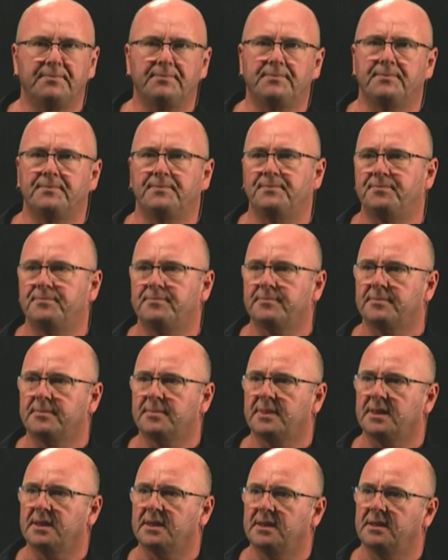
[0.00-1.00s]

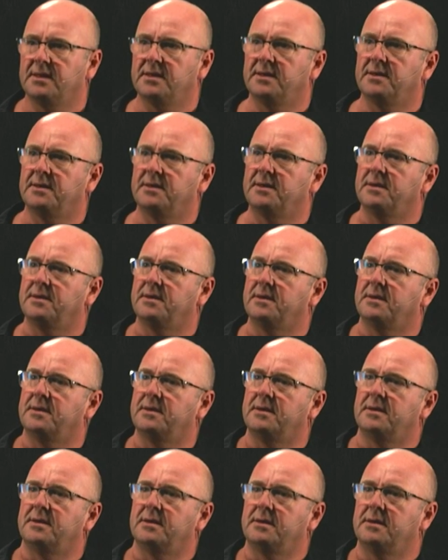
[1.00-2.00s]

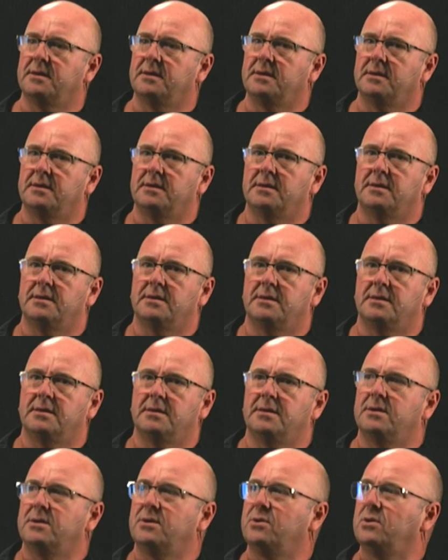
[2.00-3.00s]

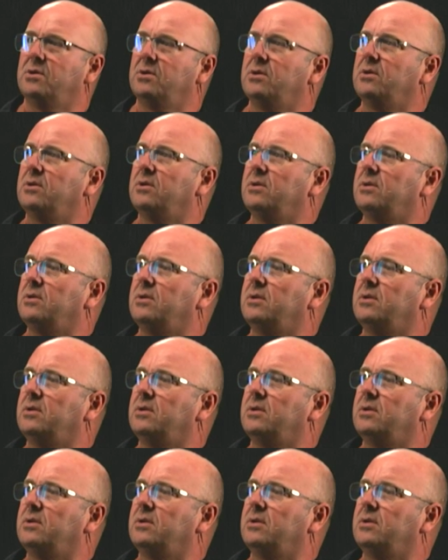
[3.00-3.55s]
[no speech]